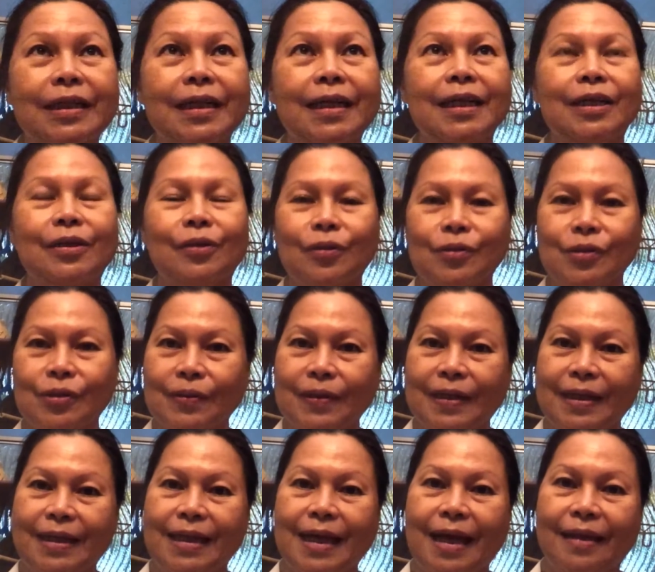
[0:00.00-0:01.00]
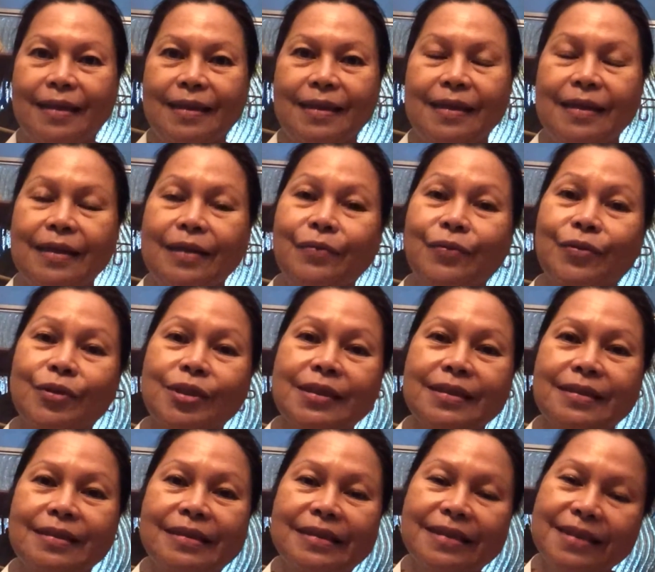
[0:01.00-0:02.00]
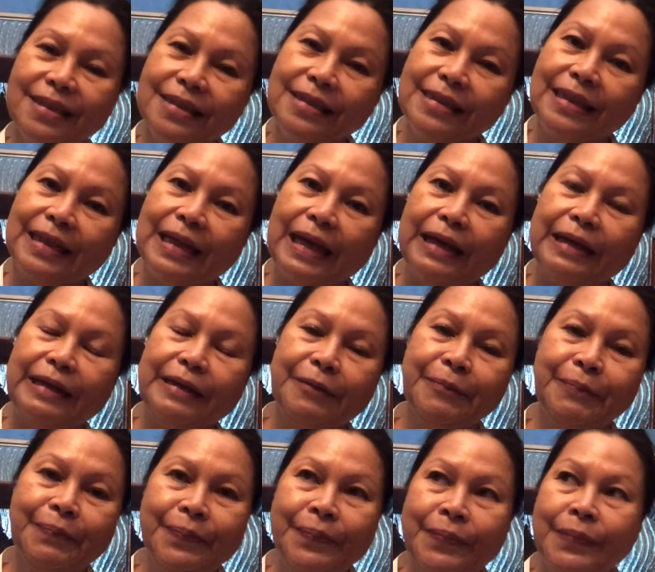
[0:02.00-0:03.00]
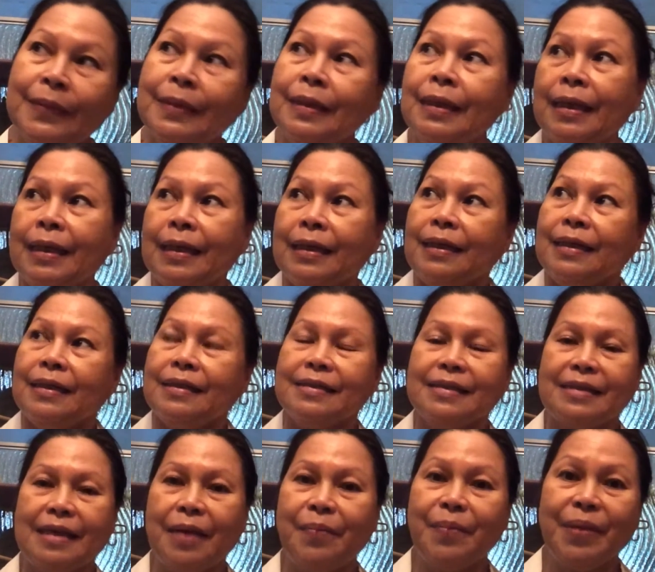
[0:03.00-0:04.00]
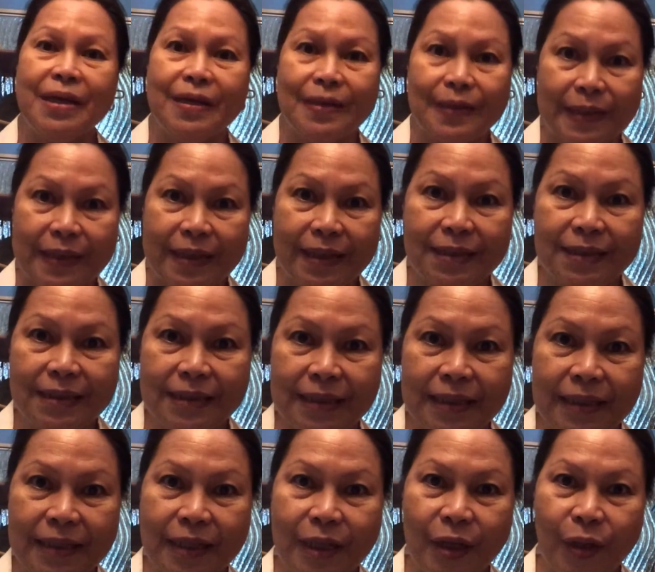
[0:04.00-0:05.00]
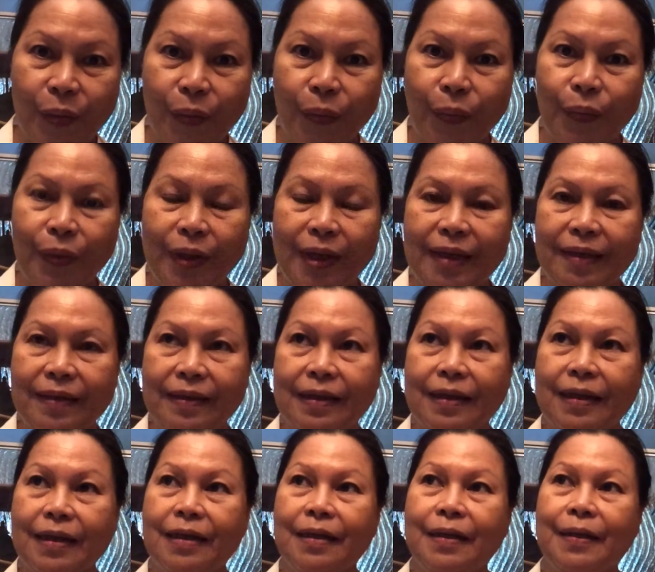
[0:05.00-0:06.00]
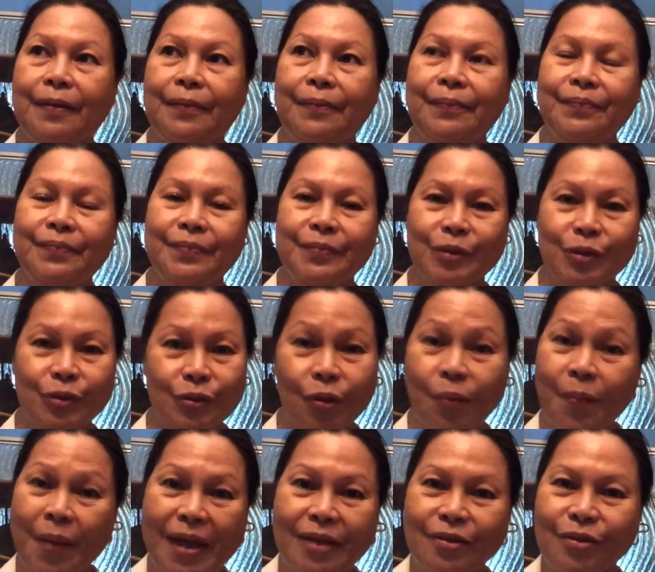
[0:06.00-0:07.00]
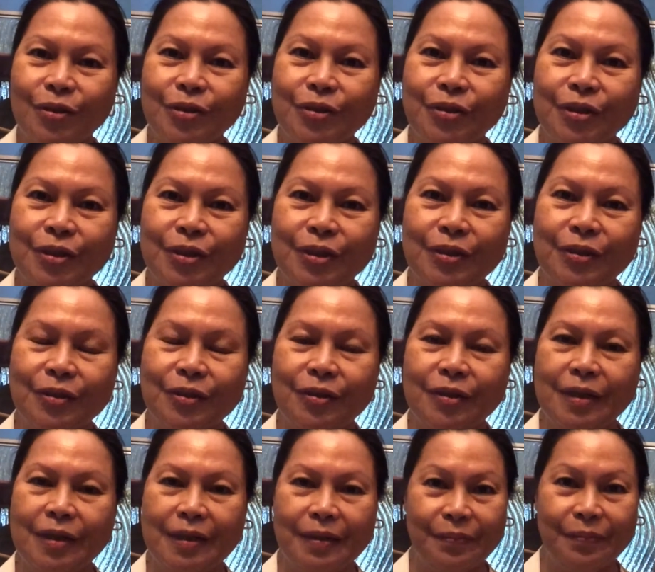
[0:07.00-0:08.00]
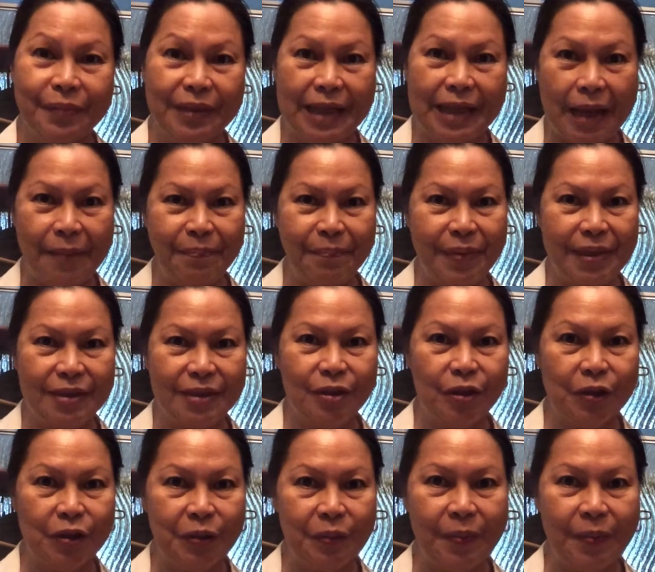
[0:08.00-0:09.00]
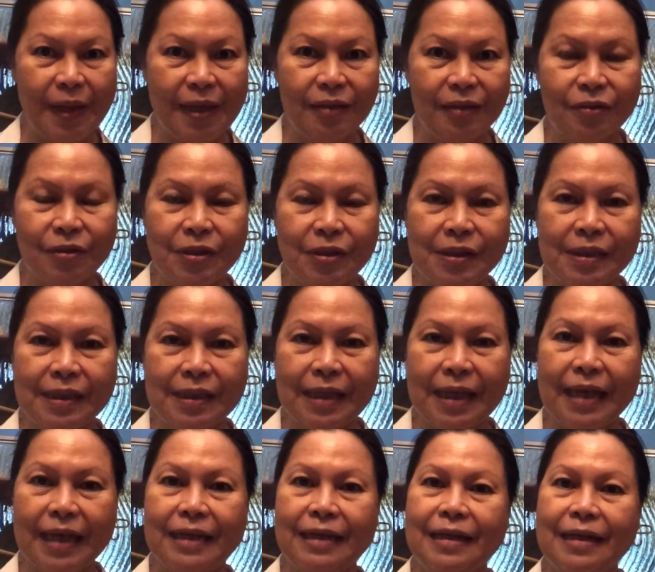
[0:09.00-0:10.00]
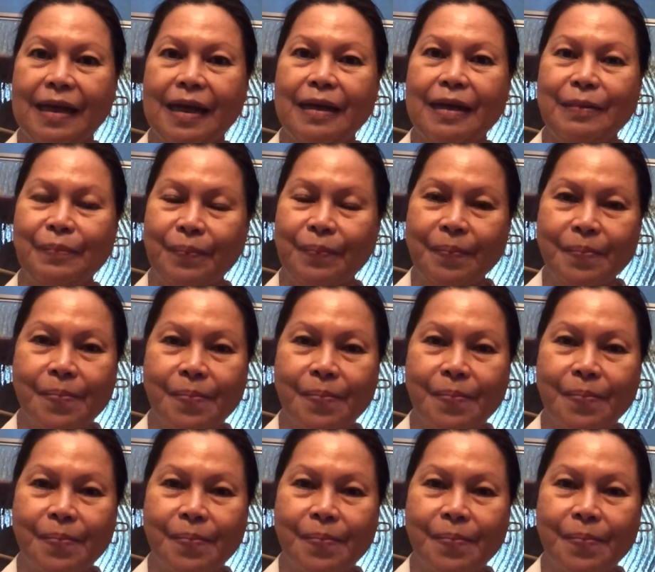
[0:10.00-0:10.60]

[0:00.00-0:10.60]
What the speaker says: really raw zucchini, I think it was just like semi-grilled with tomatoes. But I peeled the tomatoes and then